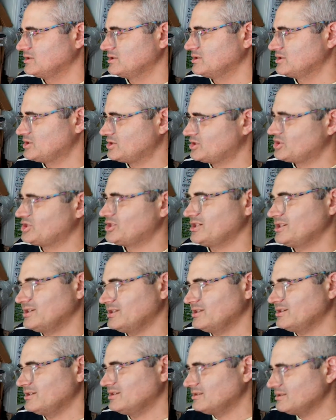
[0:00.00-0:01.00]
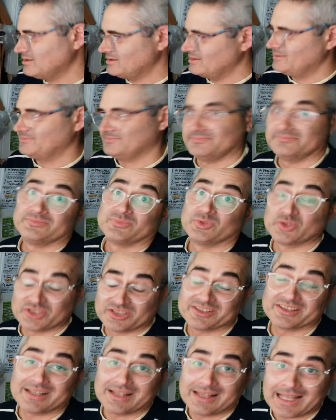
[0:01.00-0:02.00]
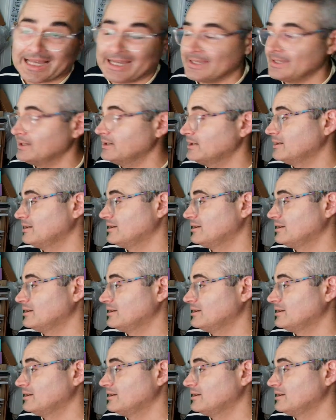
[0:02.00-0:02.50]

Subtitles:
Chill, which is a lie.